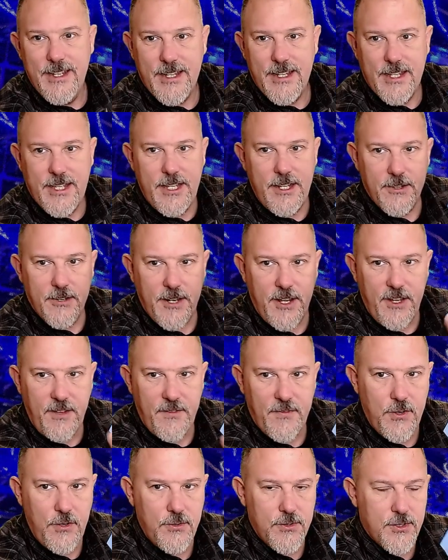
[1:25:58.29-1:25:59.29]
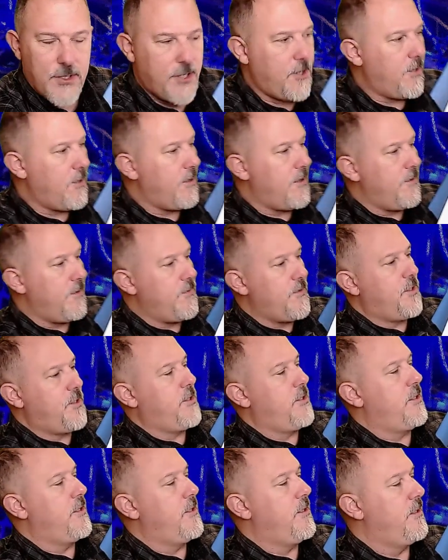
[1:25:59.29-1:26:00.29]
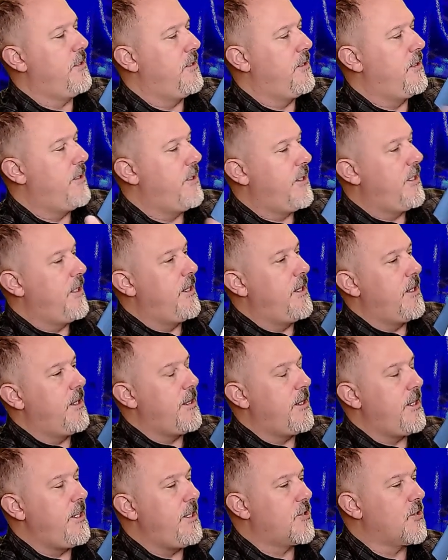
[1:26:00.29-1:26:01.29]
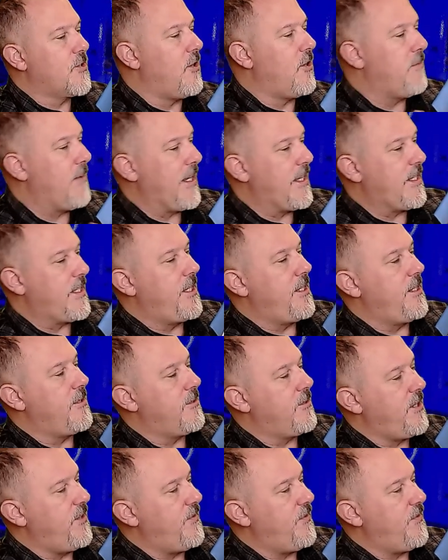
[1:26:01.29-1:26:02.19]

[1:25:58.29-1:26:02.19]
Kearney fuse curves. These are all my Kearney